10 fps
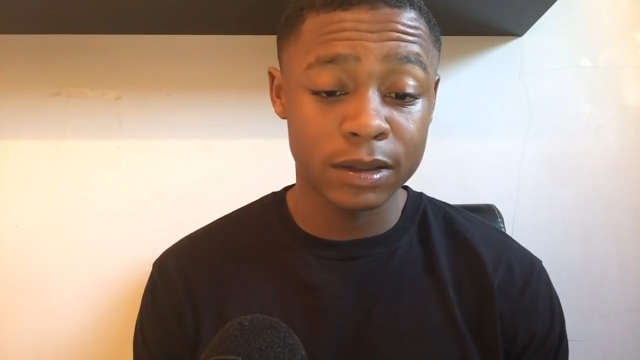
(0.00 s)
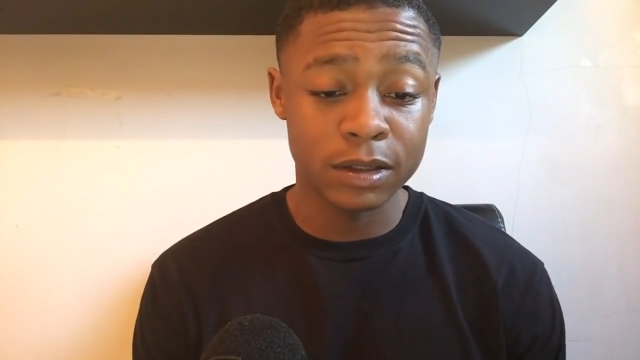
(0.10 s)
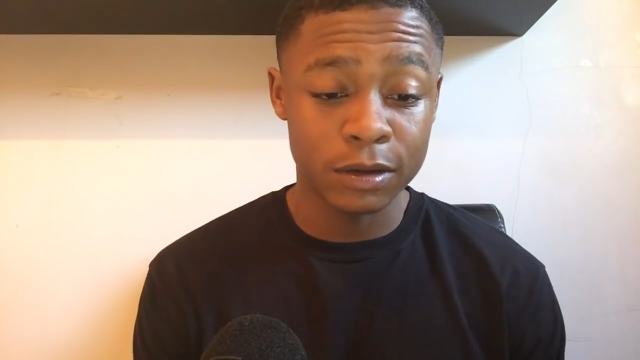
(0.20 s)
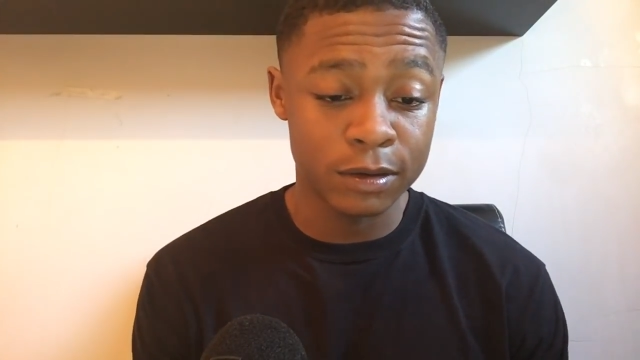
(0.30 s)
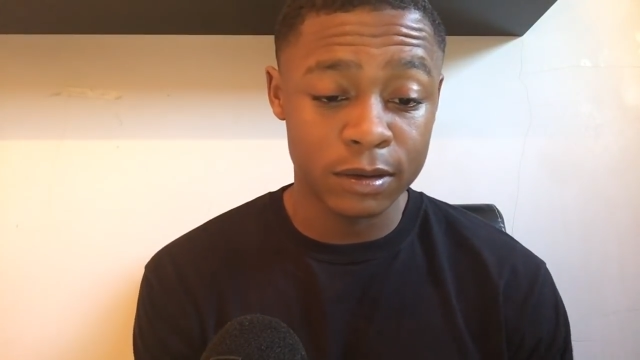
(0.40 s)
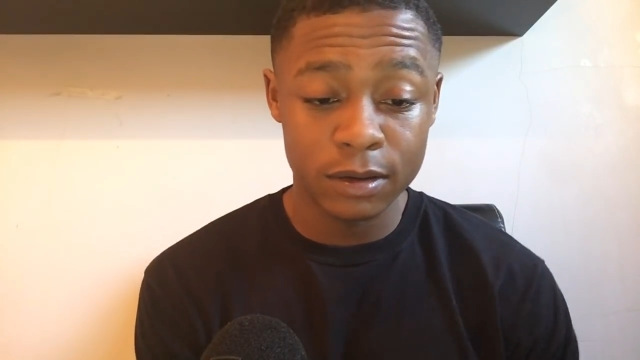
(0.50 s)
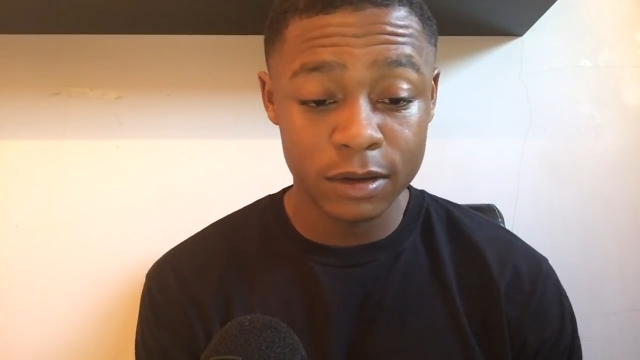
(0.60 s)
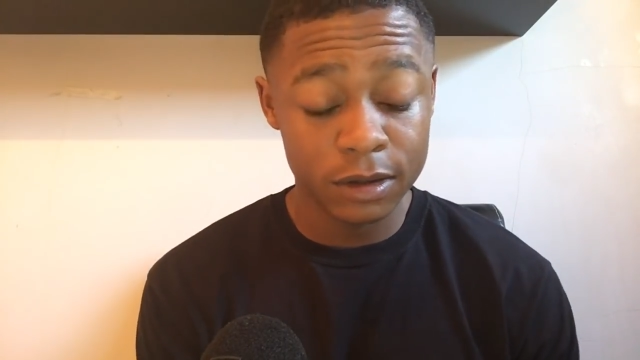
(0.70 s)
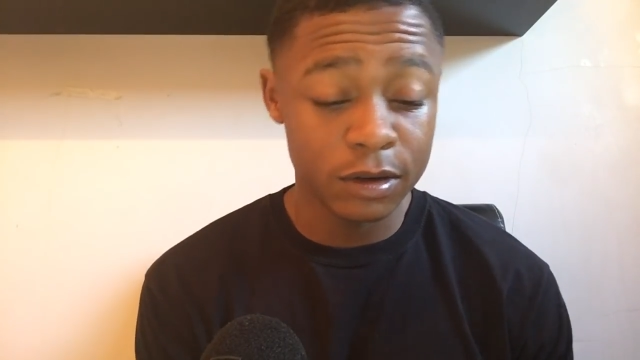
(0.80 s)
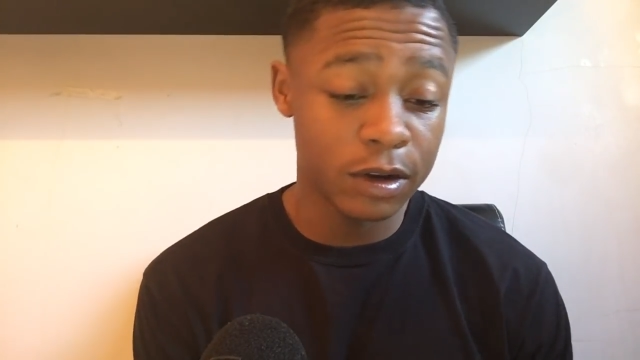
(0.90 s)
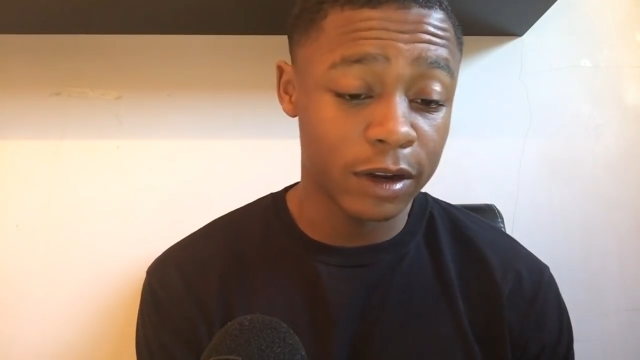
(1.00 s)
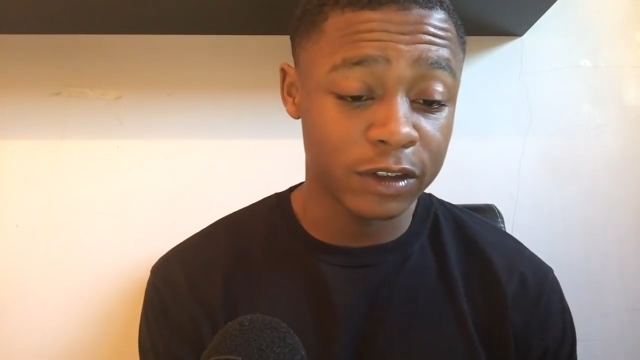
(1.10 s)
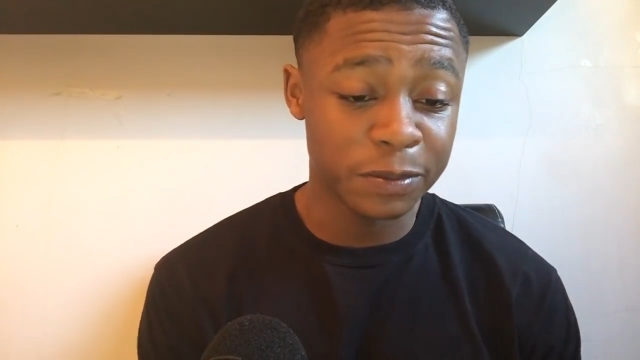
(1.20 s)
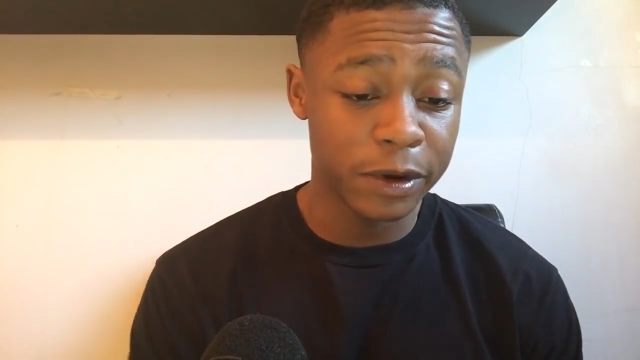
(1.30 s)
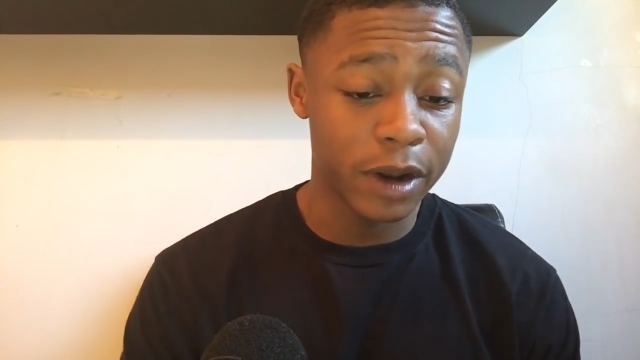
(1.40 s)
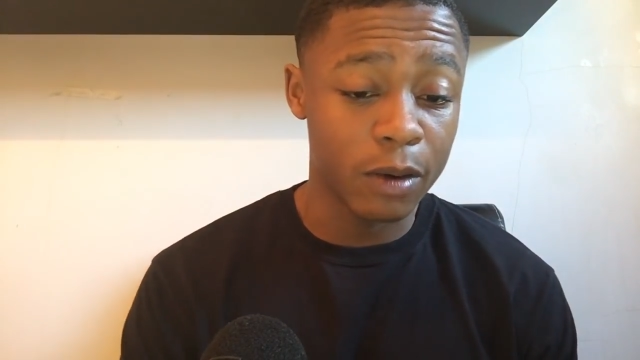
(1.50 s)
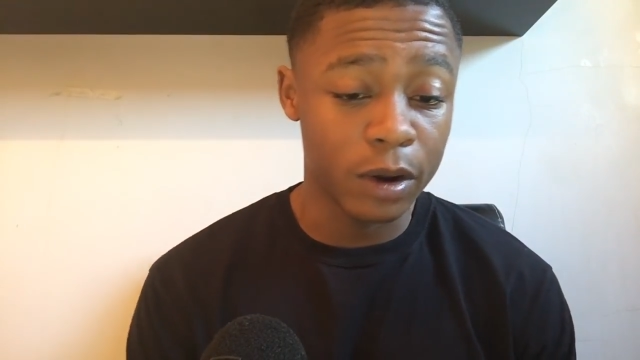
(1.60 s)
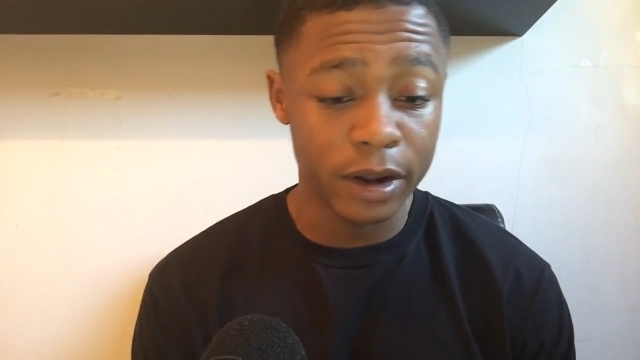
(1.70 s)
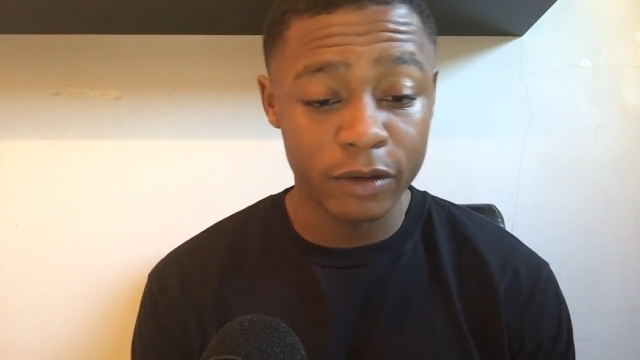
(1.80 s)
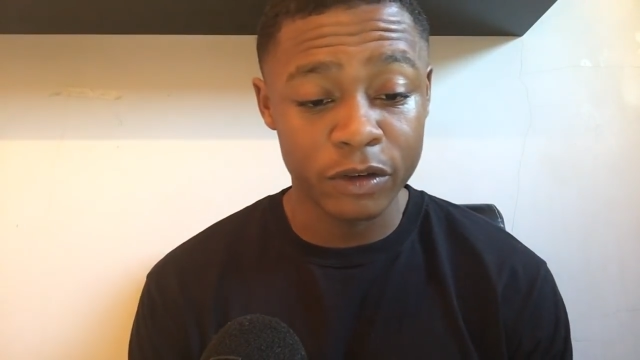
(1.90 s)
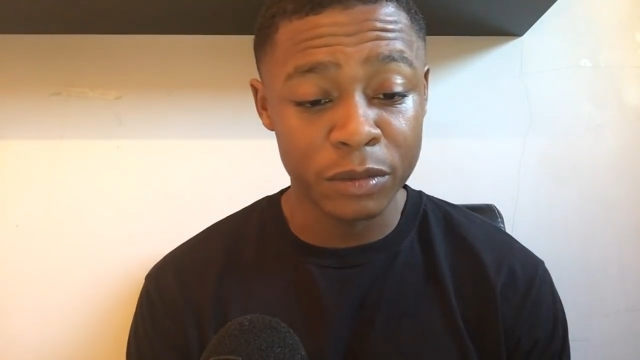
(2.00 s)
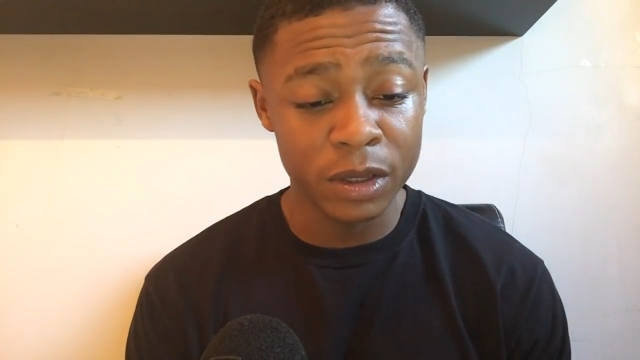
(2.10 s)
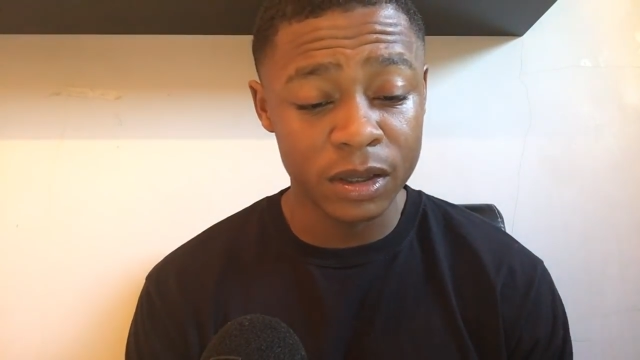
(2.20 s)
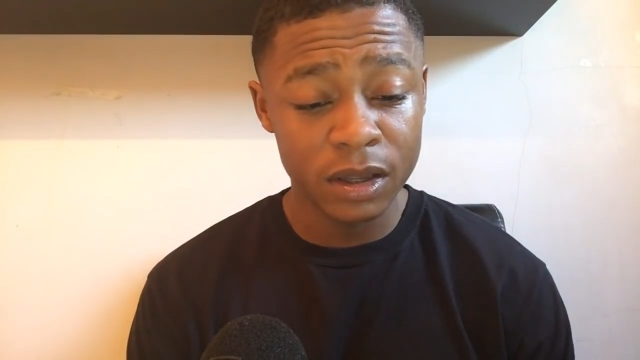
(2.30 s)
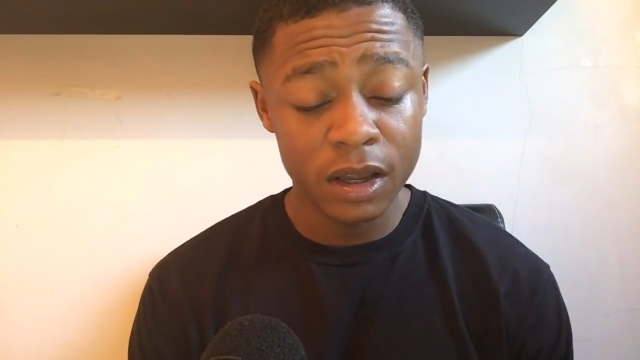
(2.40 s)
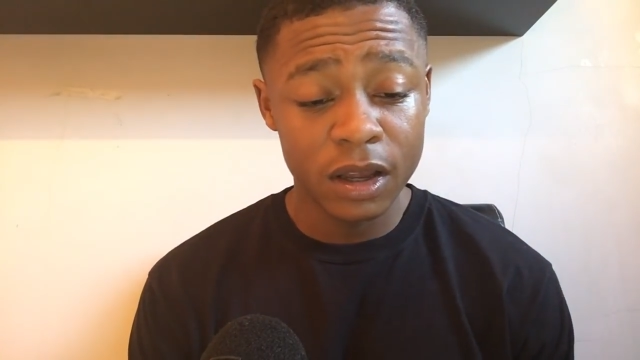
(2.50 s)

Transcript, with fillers: So you're going to have to spell that one out for me.